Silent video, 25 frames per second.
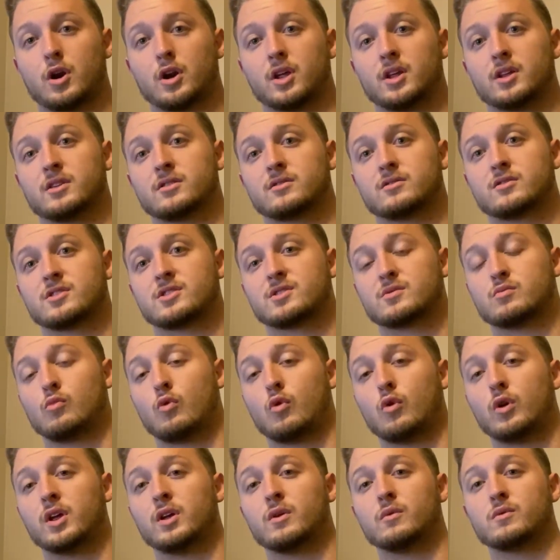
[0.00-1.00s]
on it. This
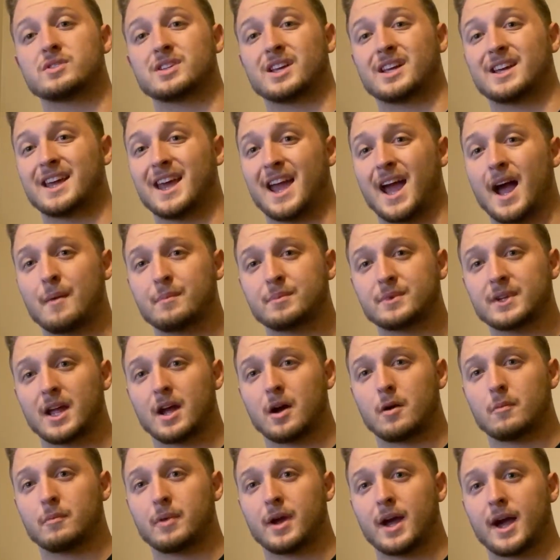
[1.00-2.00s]
morning was a gap
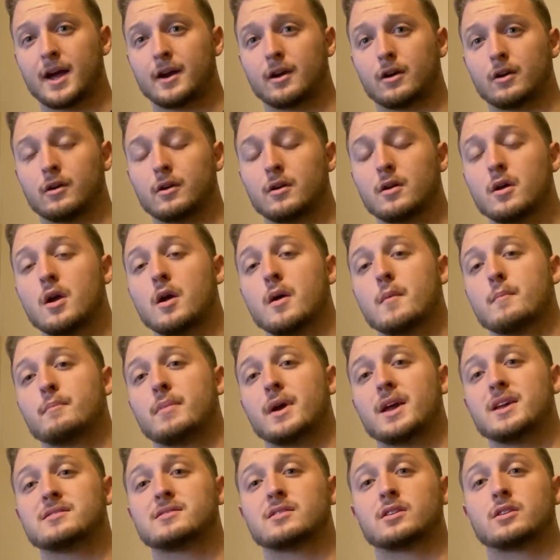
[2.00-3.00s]
down pattern,
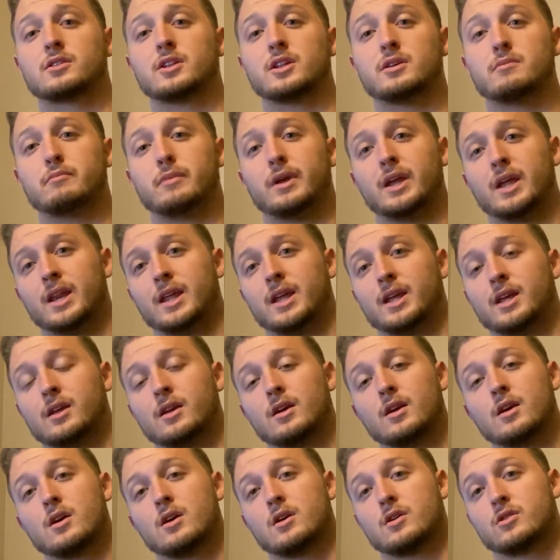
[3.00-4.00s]
basically
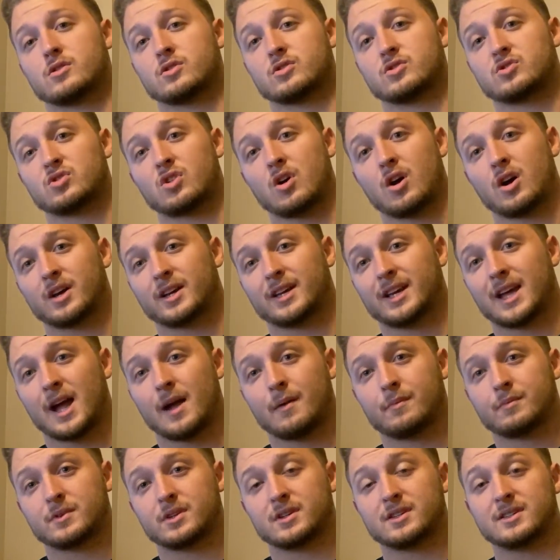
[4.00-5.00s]
meaning the stock
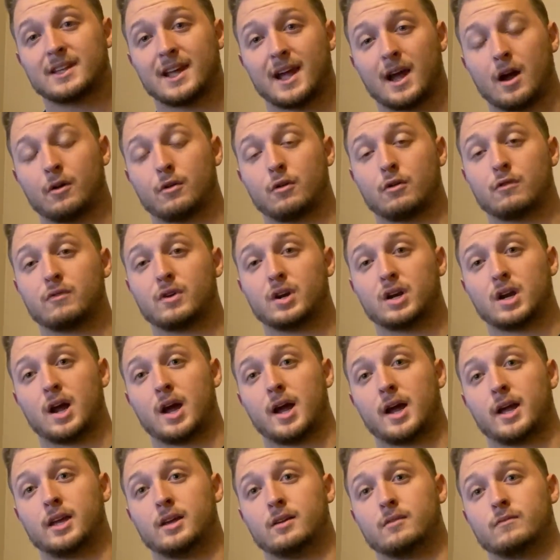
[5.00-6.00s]
gapped down
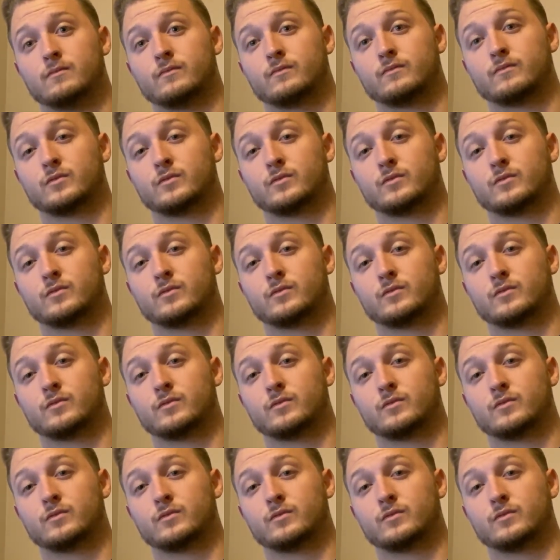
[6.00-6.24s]
overnight.